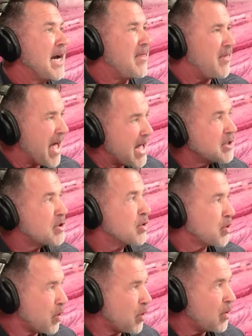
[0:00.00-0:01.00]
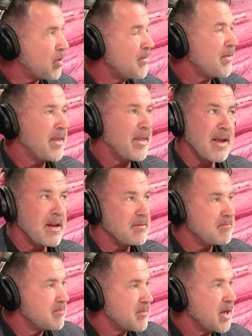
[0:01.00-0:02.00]
and that's your goal,
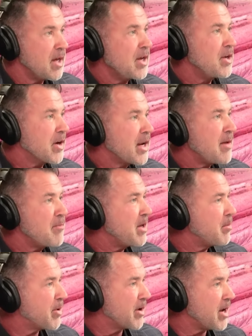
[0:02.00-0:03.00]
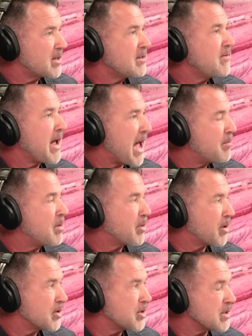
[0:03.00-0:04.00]
then you're going to be a productive, happy
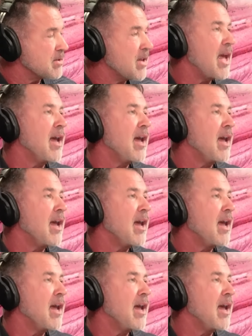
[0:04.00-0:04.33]
person,